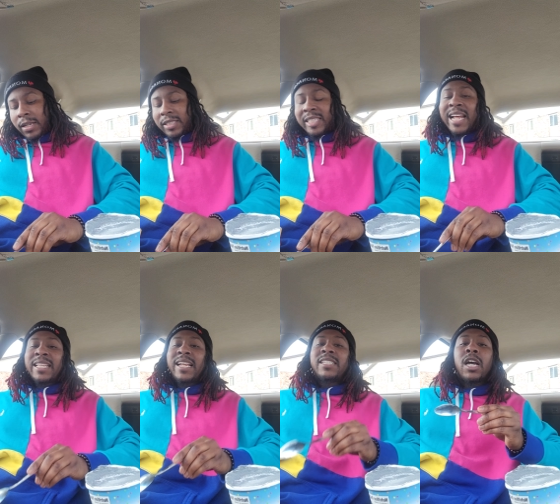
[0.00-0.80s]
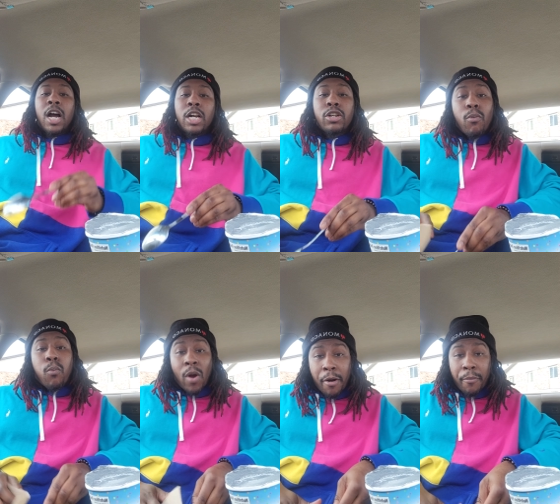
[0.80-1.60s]
it's not that it's
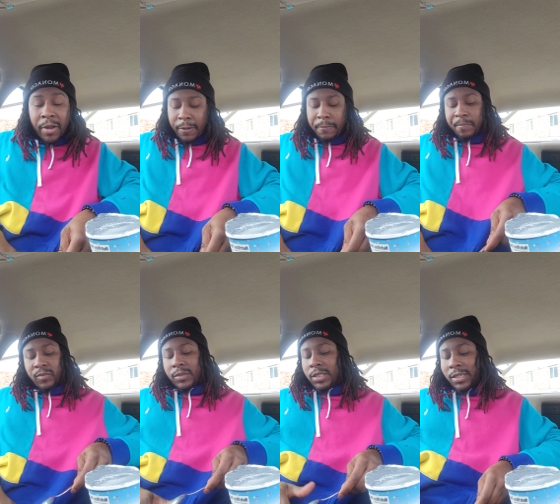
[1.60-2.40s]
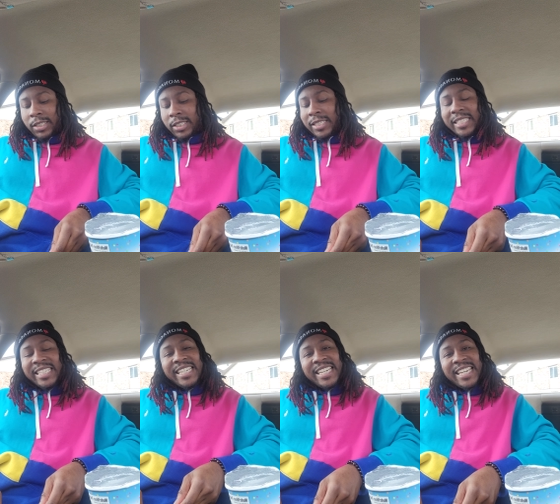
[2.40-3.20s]
underwhelming it's just
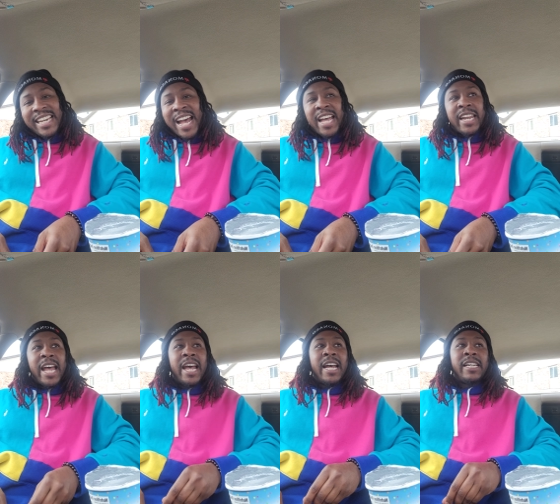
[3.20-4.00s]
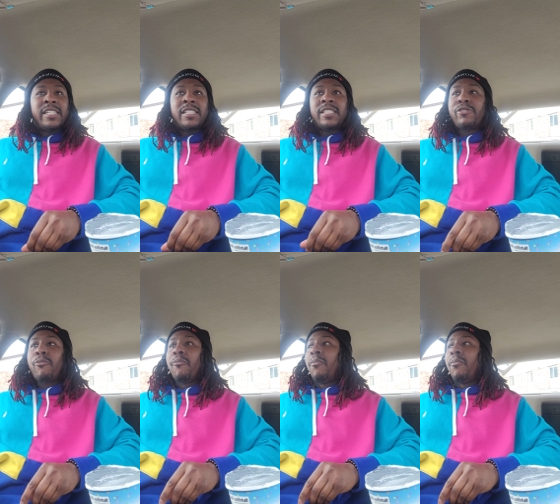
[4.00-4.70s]
not as